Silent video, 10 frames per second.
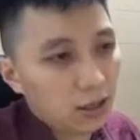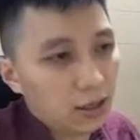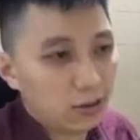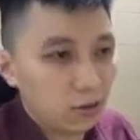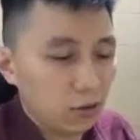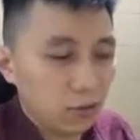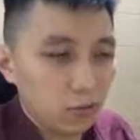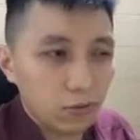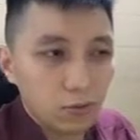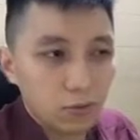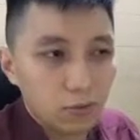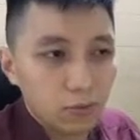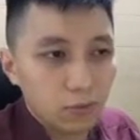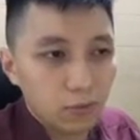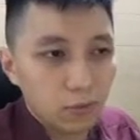And so
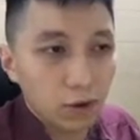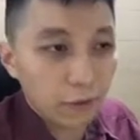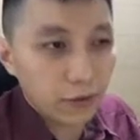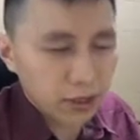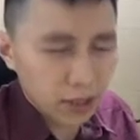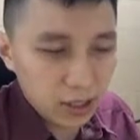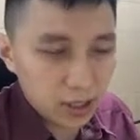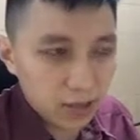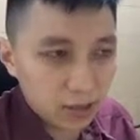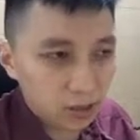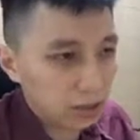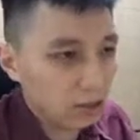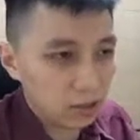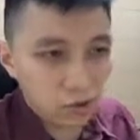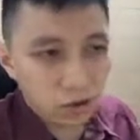obviously
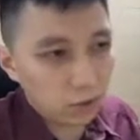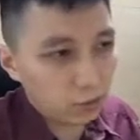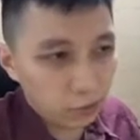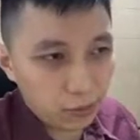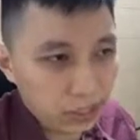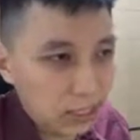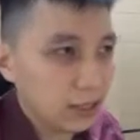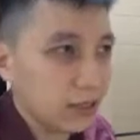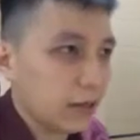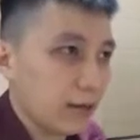this is not going to be linear,